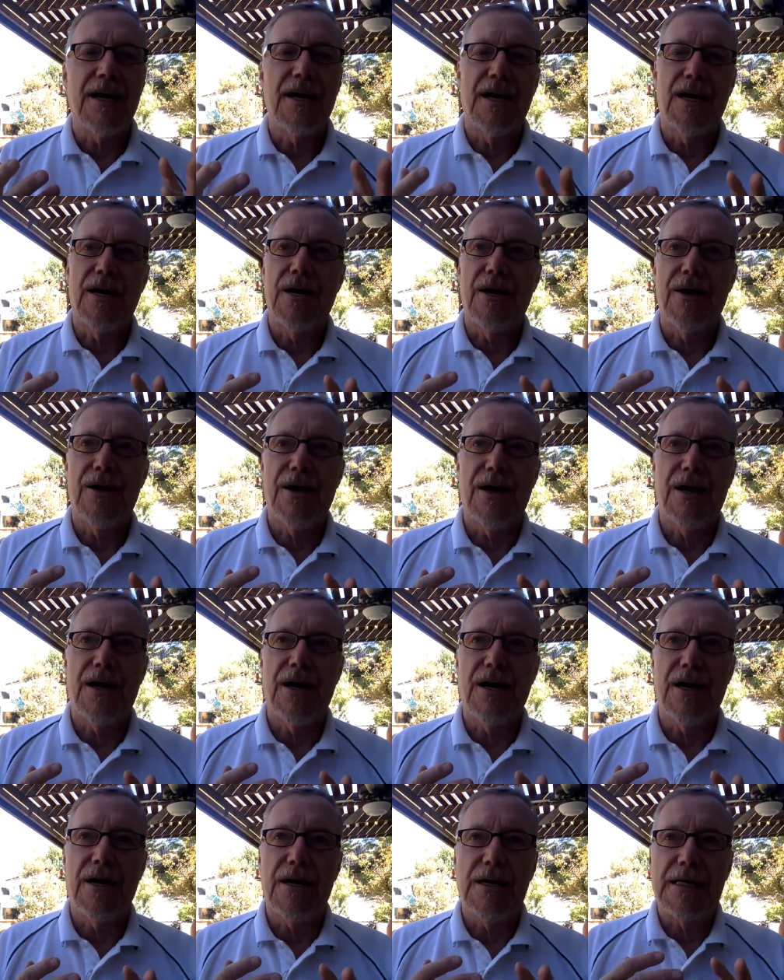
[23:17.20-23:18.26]
Uh,
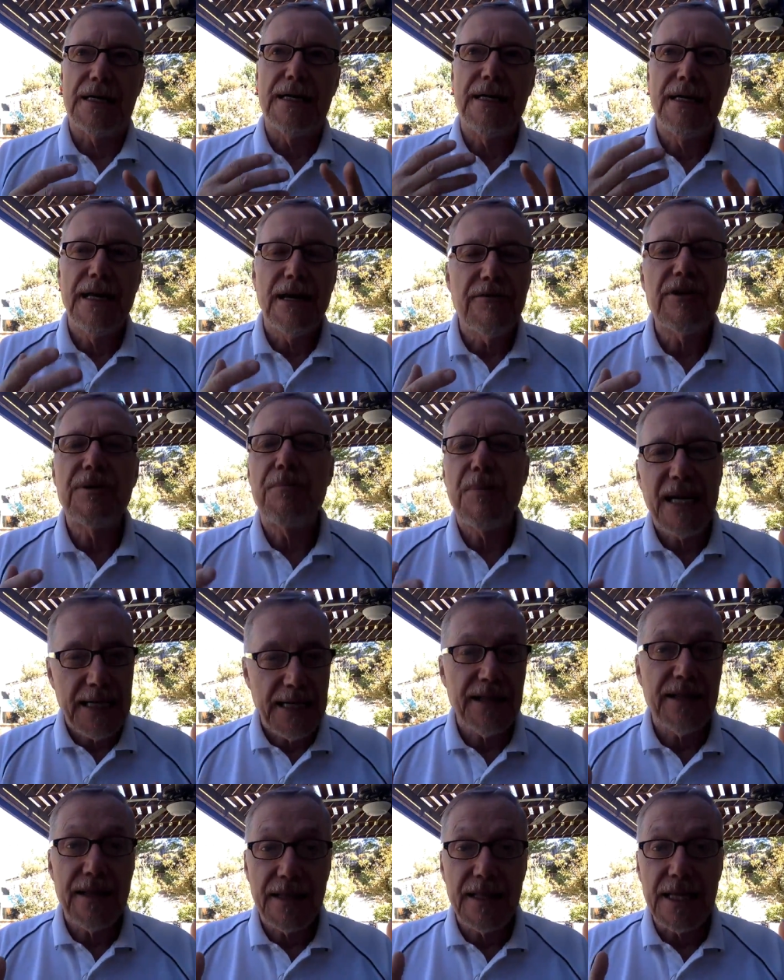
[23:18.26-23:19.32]
uh, given
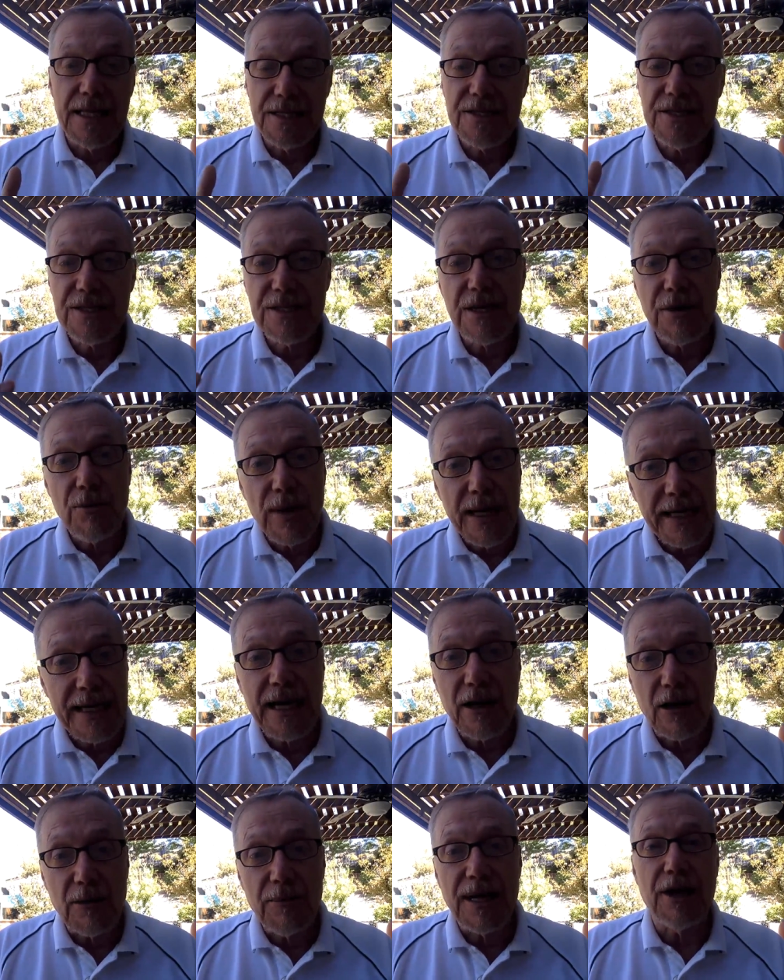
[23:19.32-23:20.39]
many of the things that we
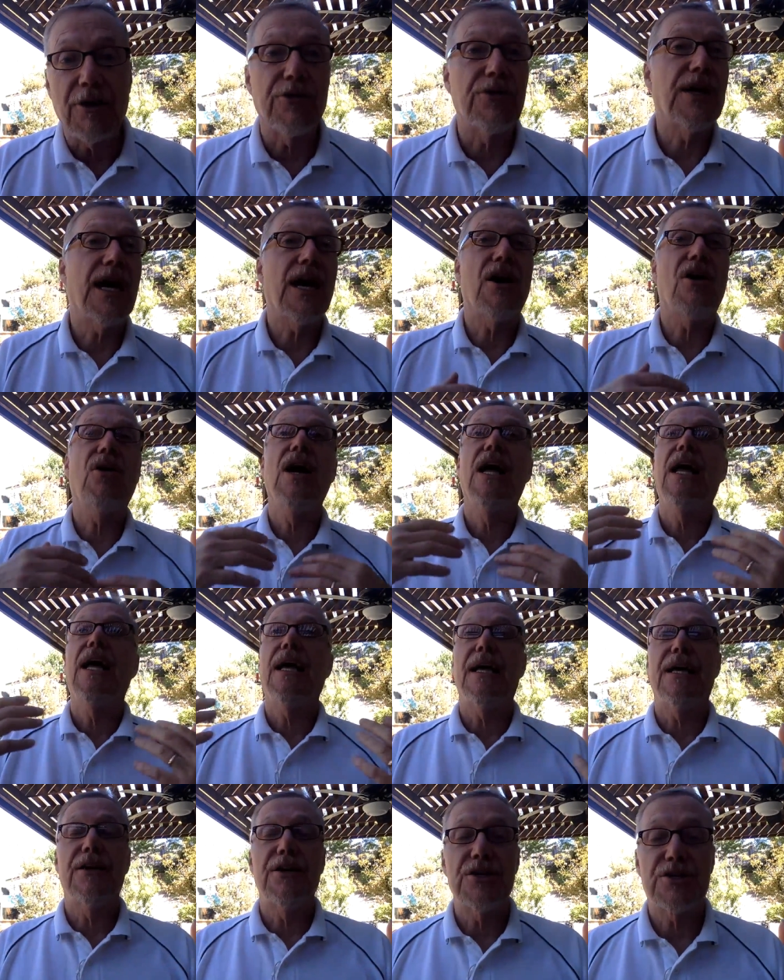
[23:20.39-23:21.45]
care about now
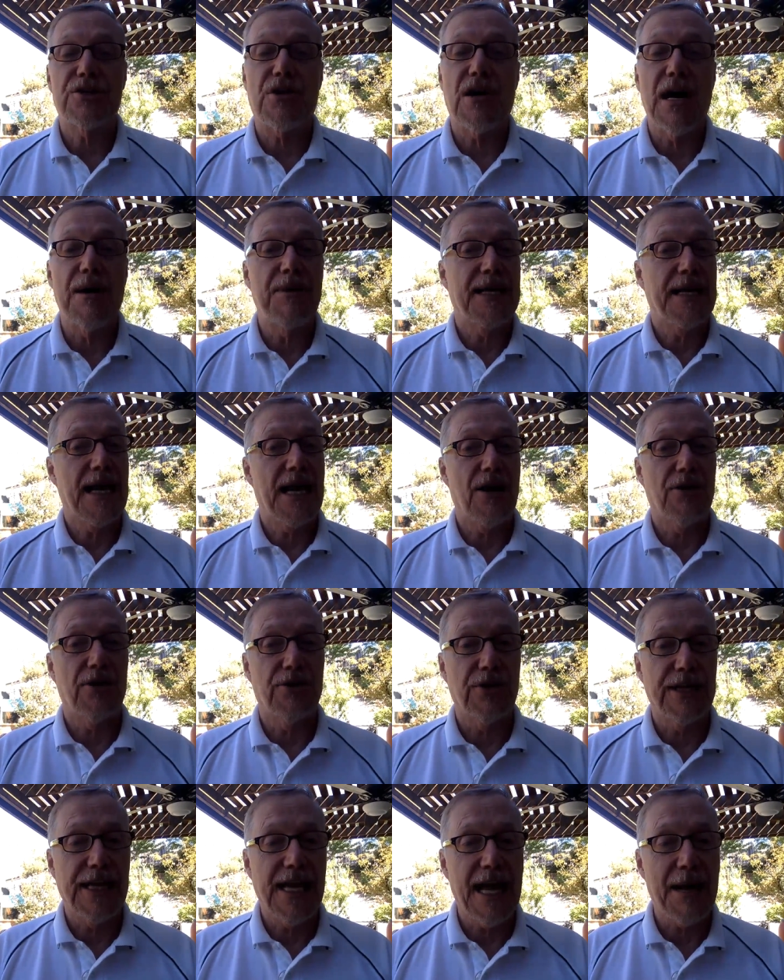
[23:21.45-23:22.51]
in describing how
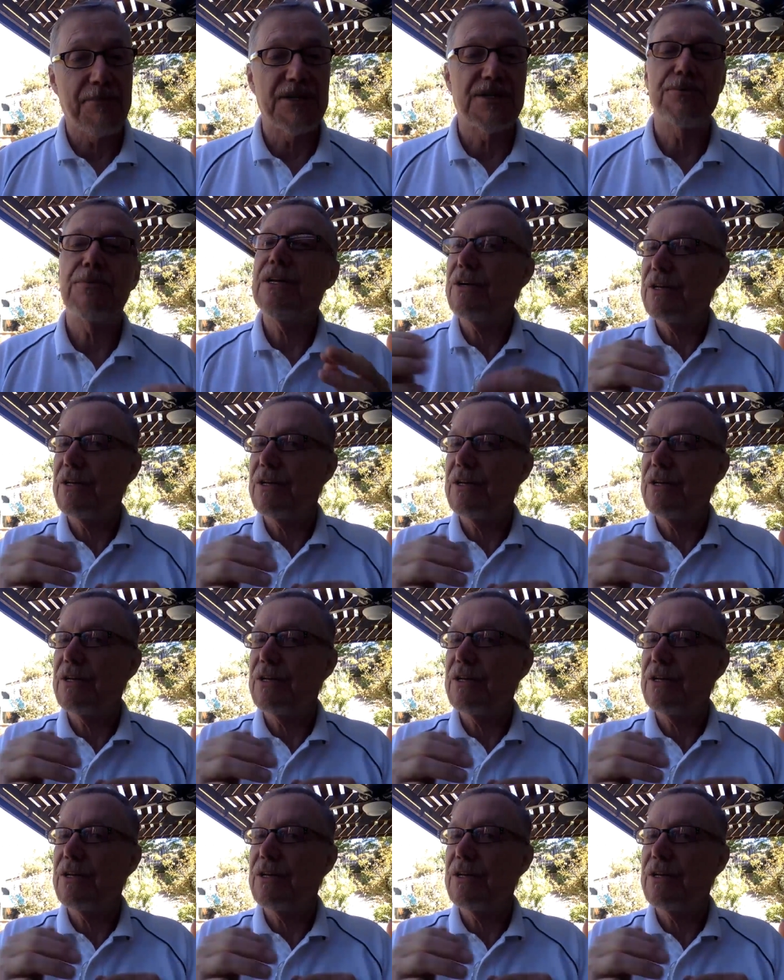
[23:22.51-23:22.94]
learning happens.